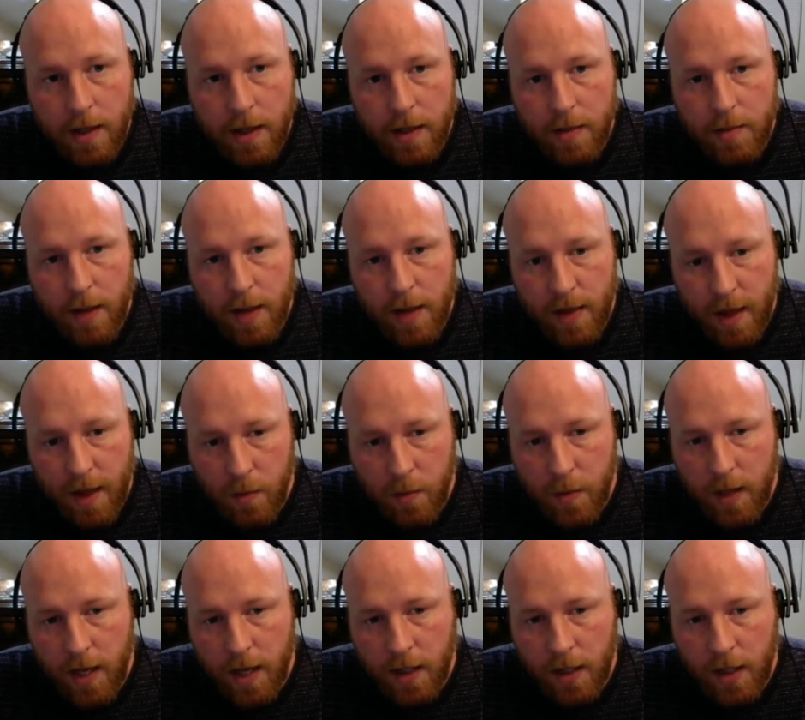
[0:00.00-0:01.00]
And then when
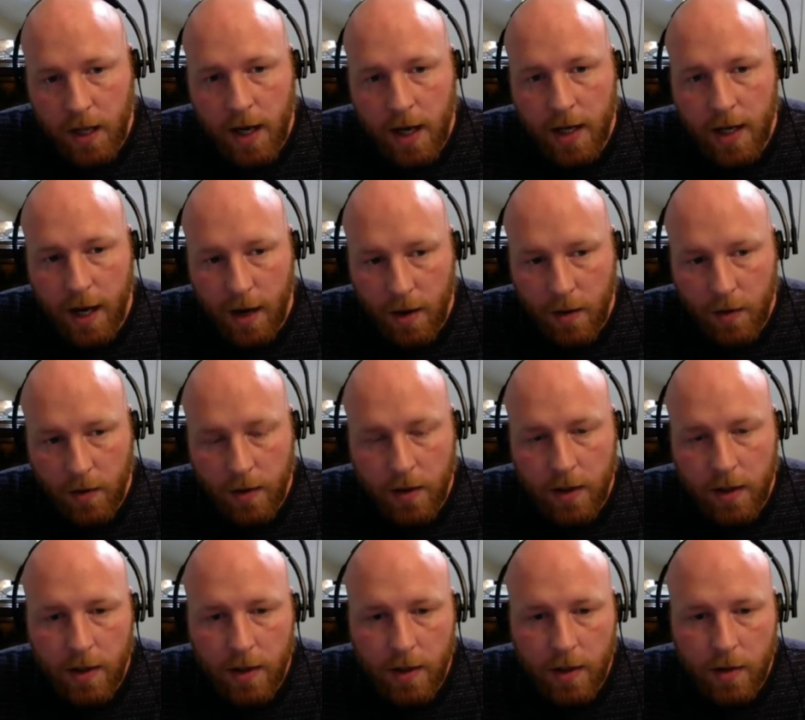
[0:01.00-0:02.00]
they clock out,
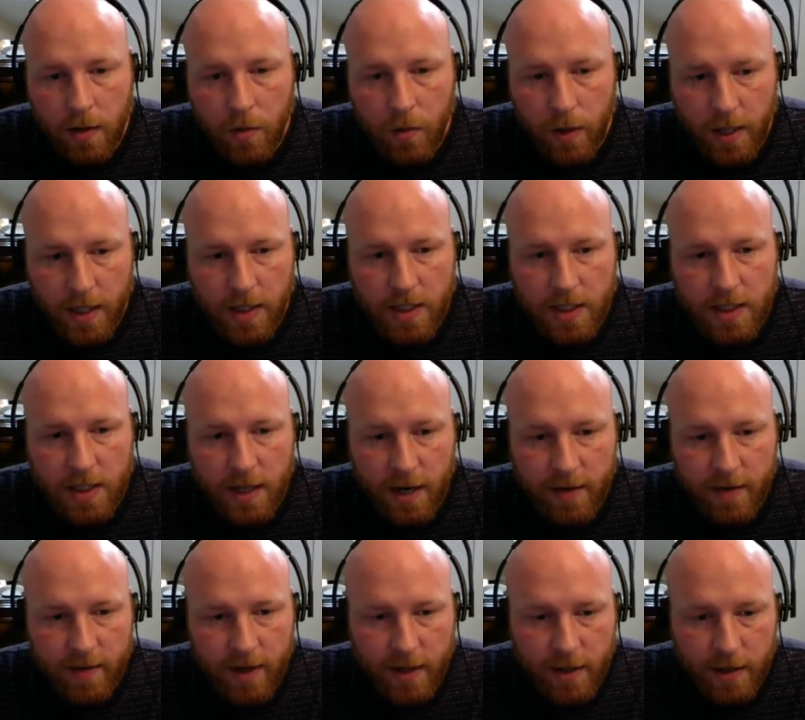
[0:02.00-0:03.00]
we need to
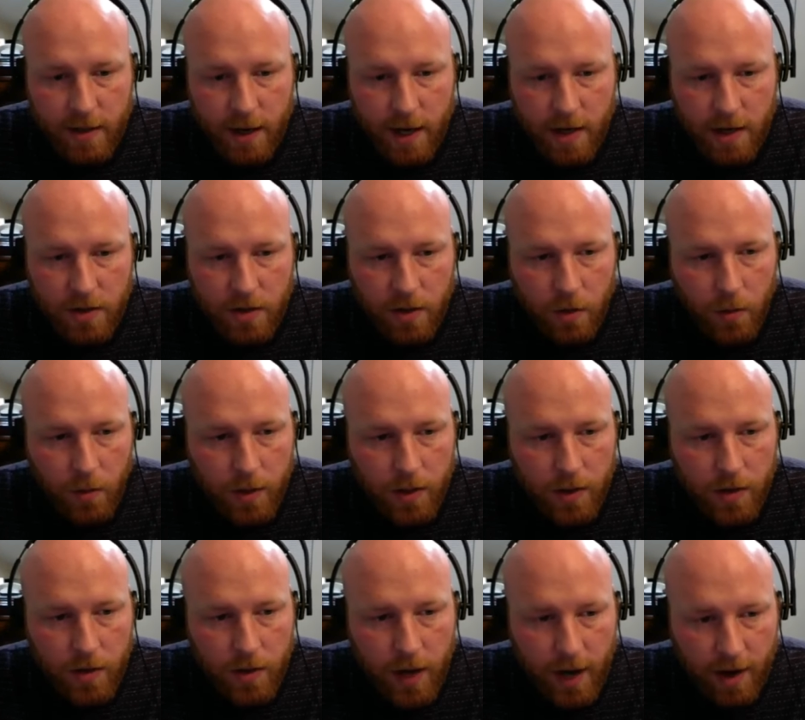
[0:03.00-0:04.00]
save it. And so we
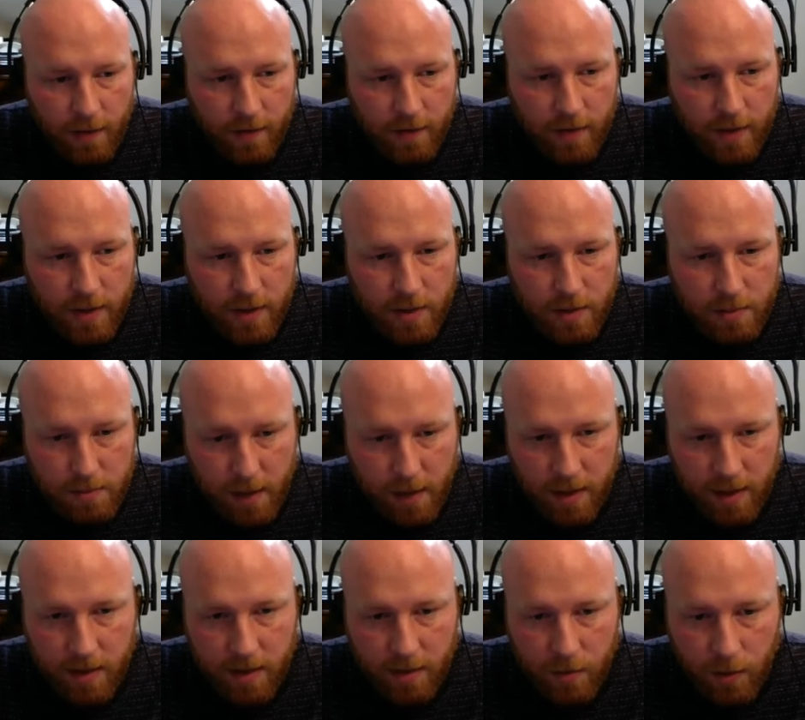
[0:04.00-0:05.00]
do have this
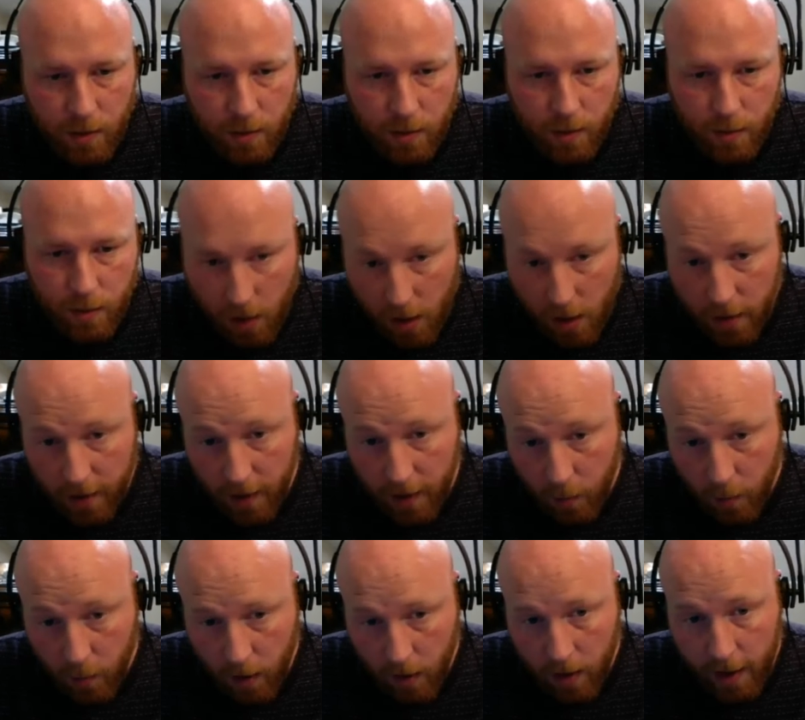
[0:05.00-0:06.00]
method where we're logging
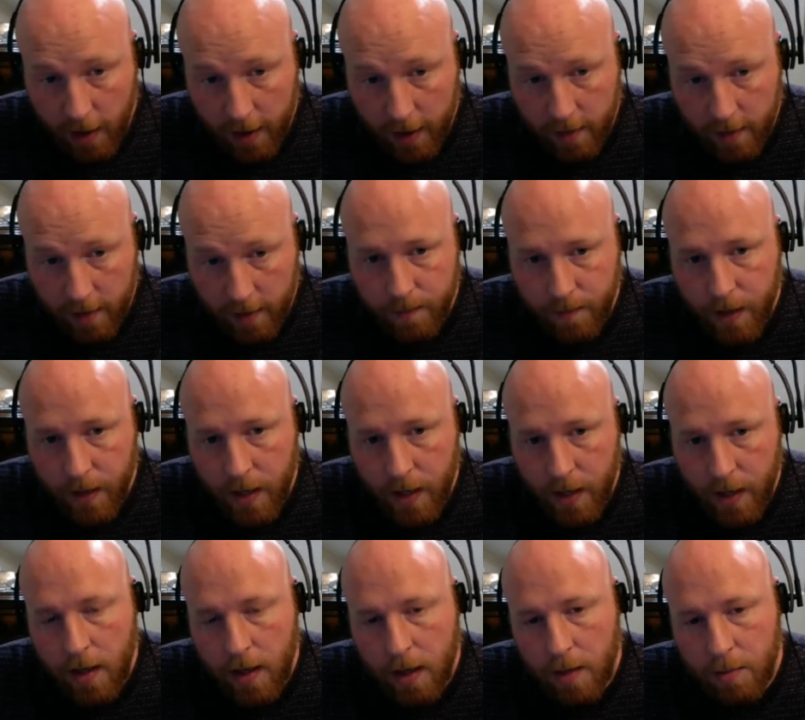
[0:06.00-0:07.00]
work item,
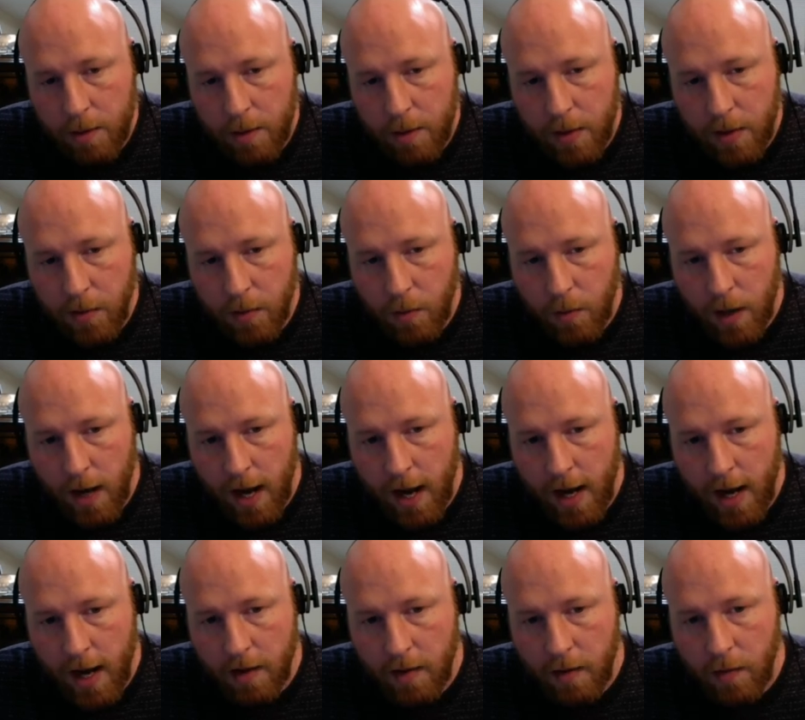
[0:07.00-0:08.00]
but we
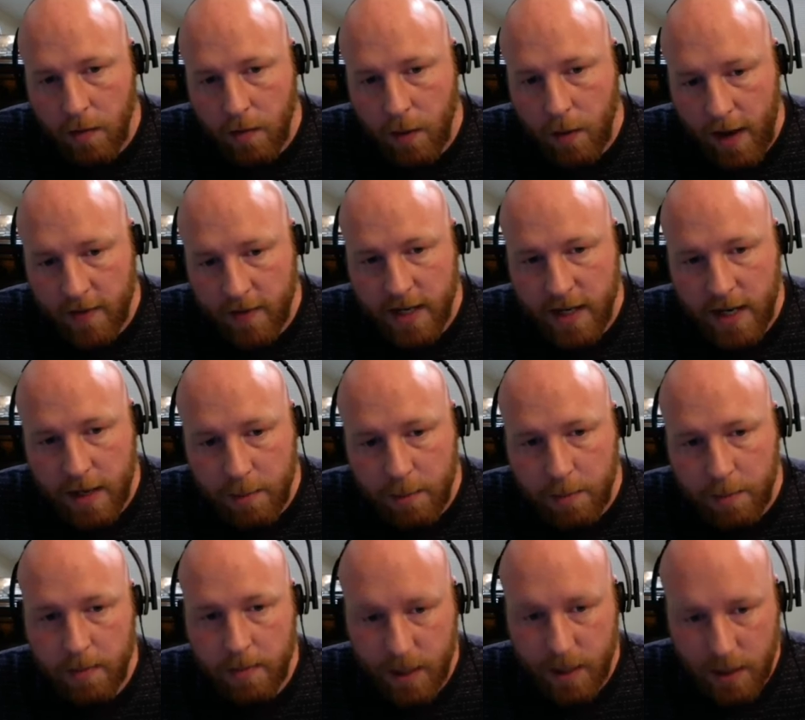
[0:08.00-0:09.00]
haven't
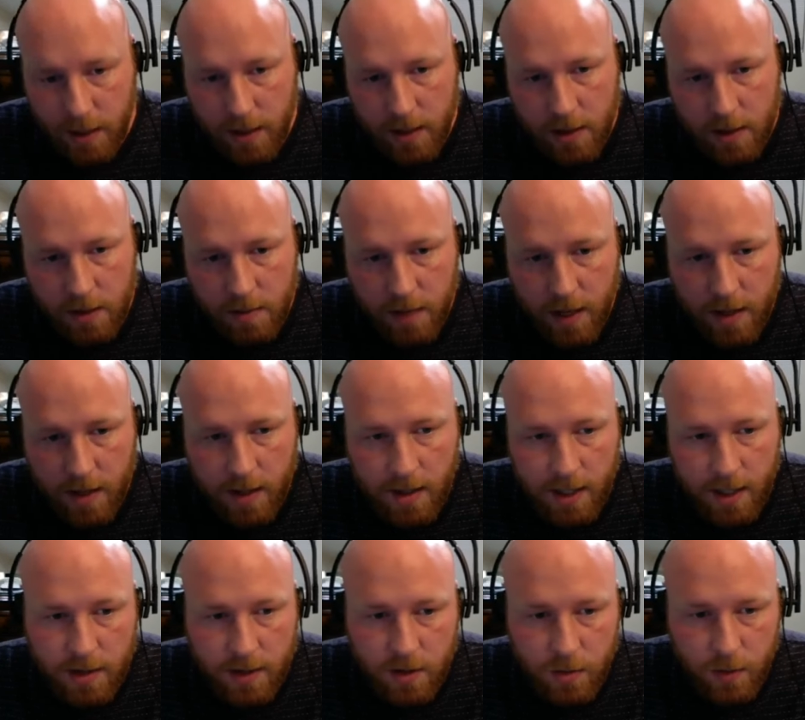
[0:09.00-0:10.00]
implemented this method
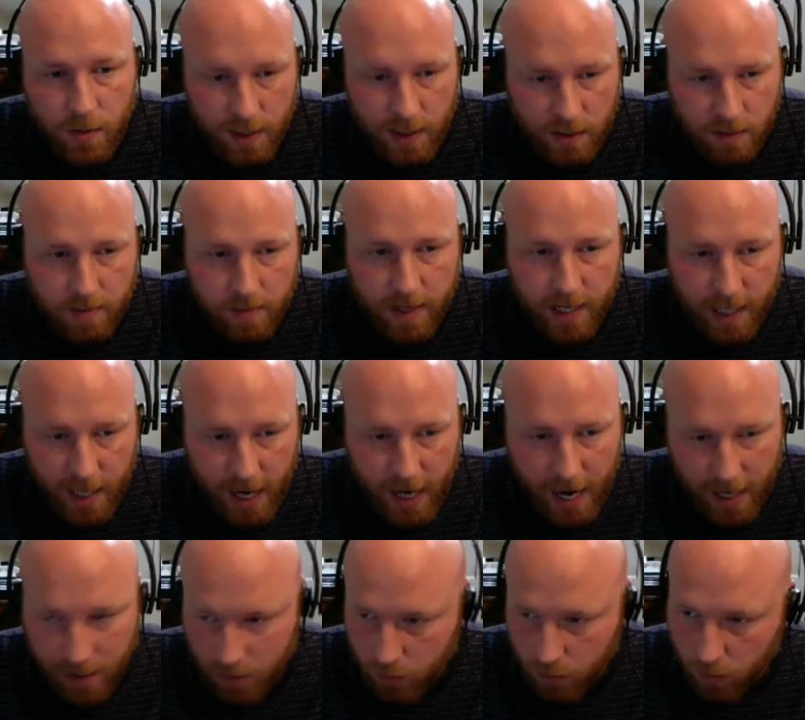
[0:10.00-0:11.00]
yet, so we need to make an
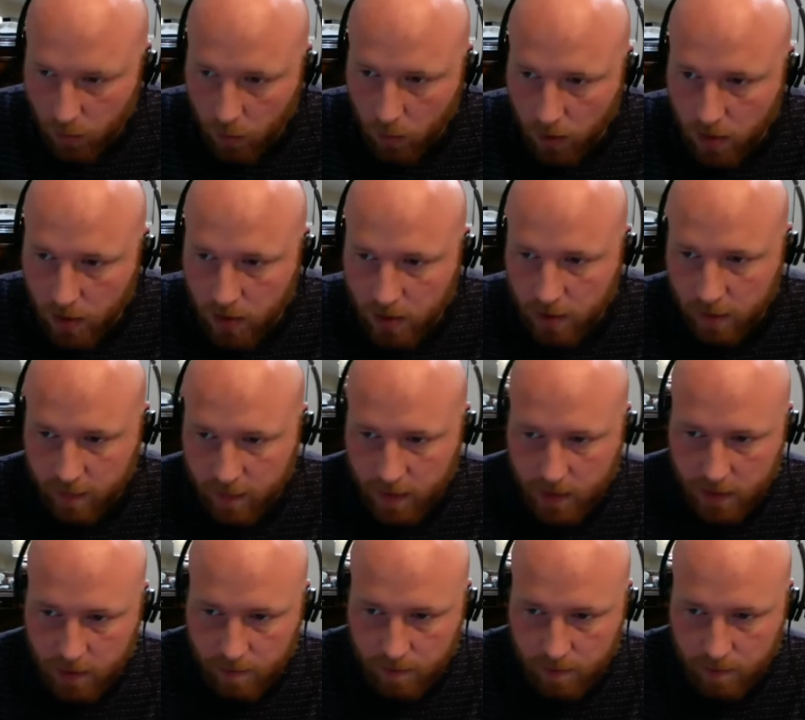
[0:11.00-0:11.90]
actual work service.